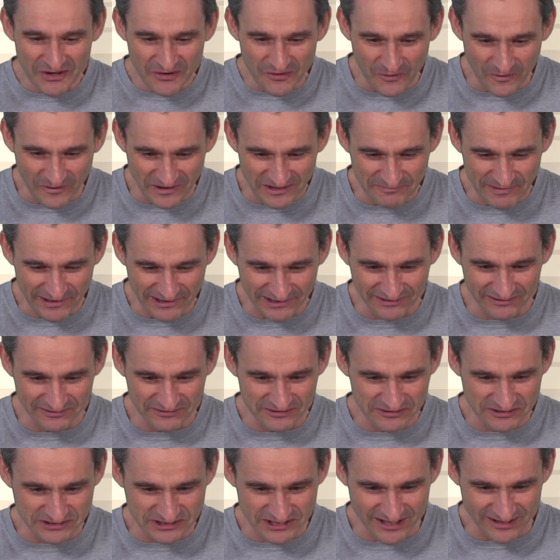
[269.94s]
or depending on
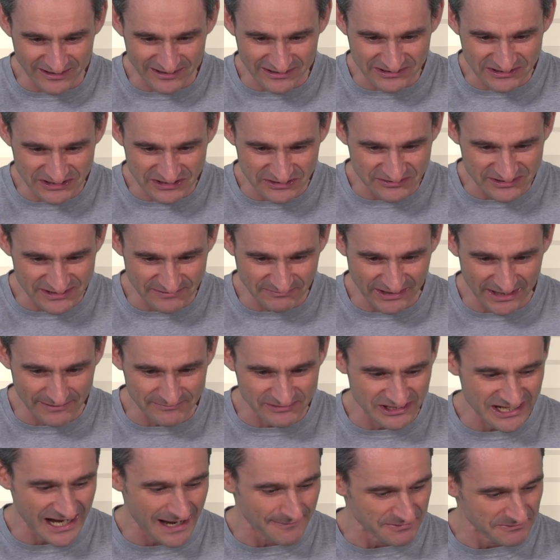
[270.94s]
who you're talking to,
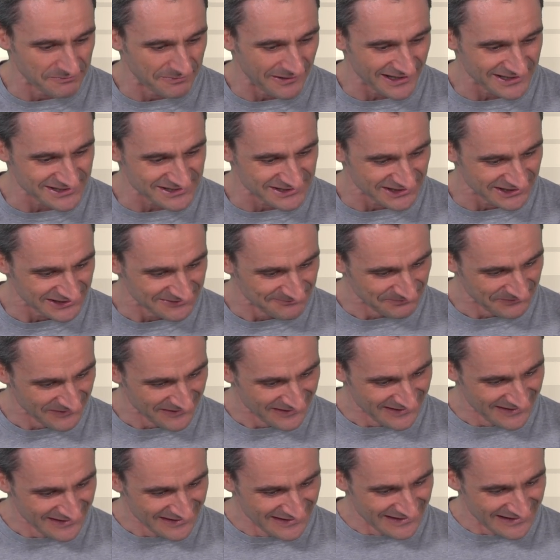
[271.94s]
sometimes copy pasta.
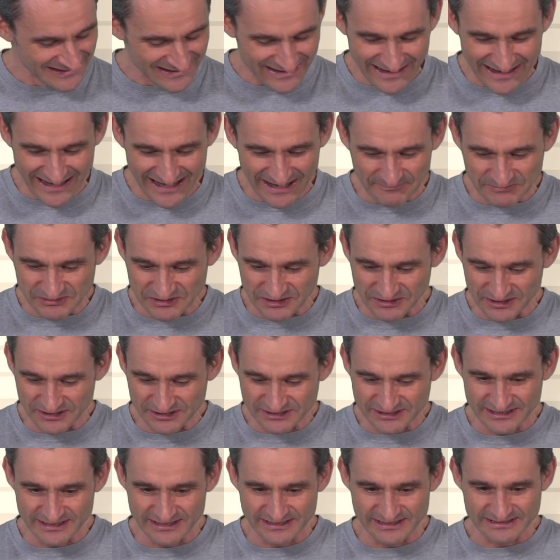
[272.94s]
So
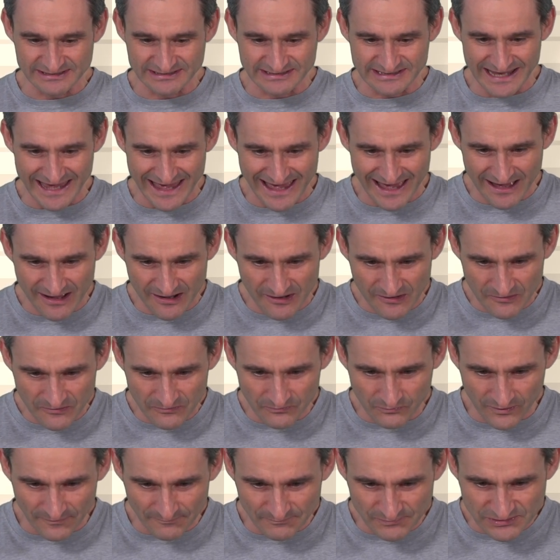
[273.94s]
this is
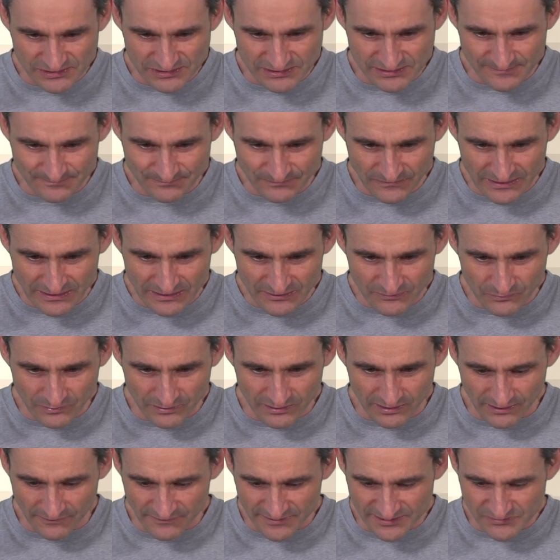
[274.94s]
down,
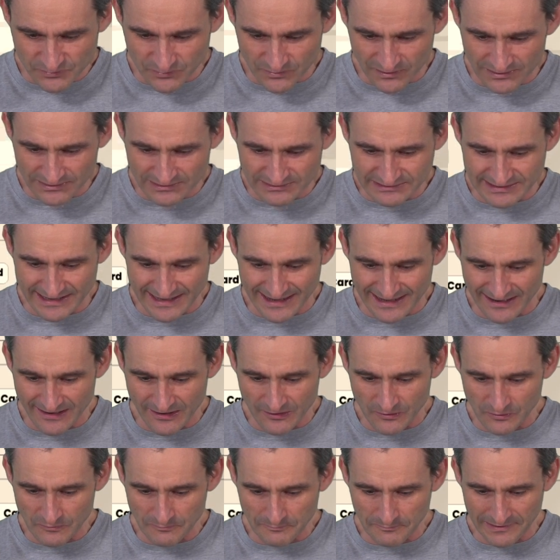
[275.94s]
call this one down
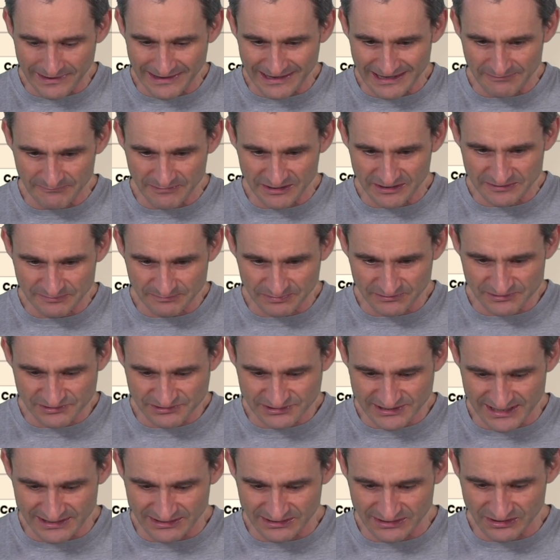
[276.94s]
payment
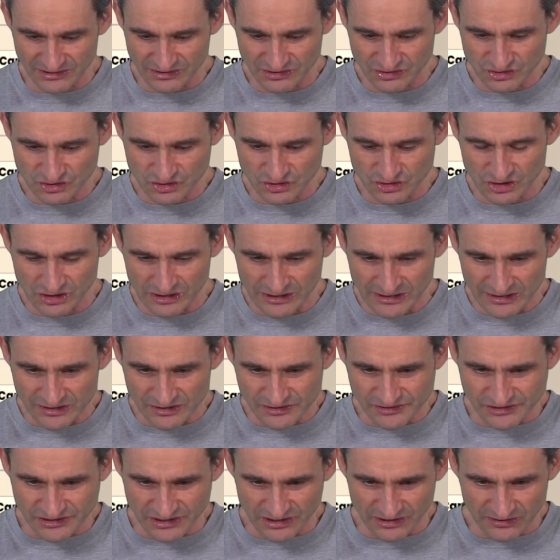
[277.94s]
percentage.
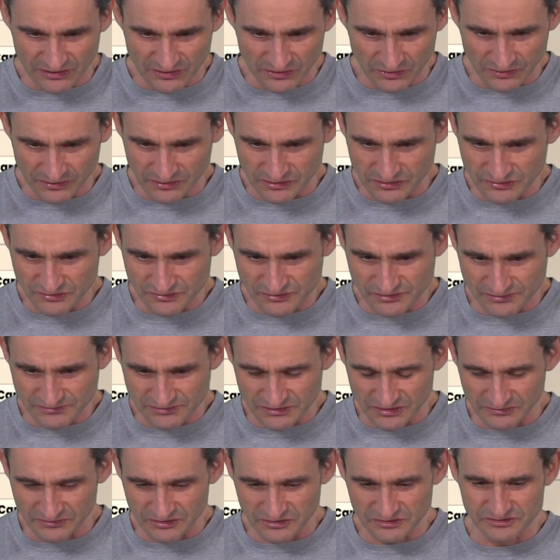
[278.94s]
So the
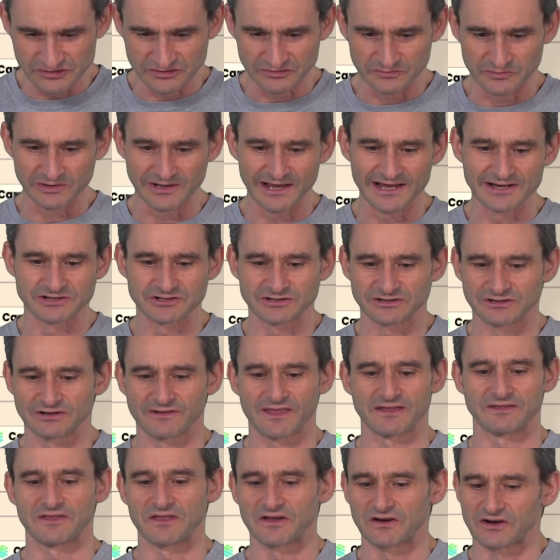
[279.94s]
user will enter
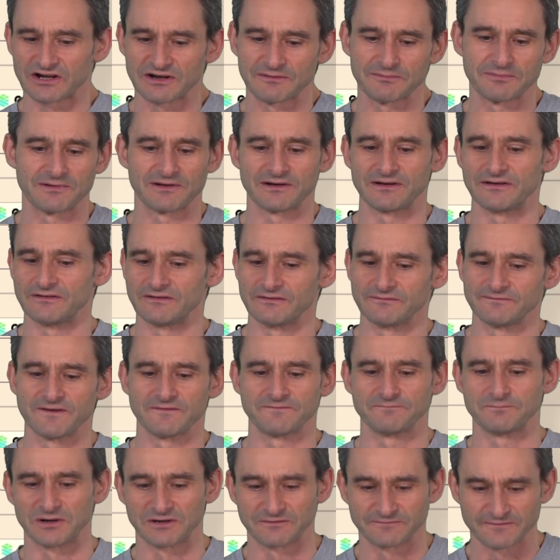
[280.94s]
that they're going to
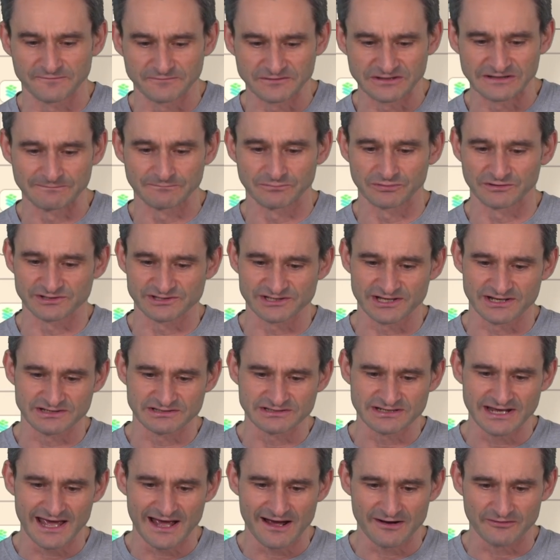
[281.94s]
put 15%
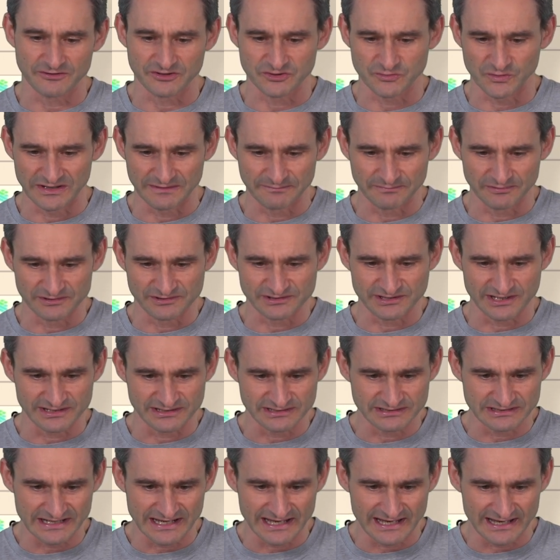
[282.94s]
down or
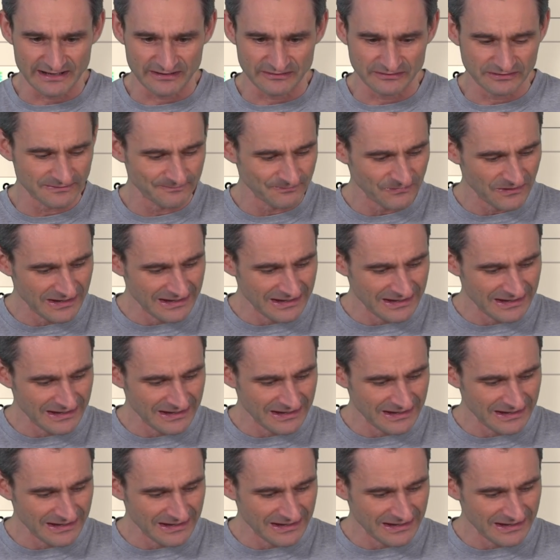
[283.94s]
20% down.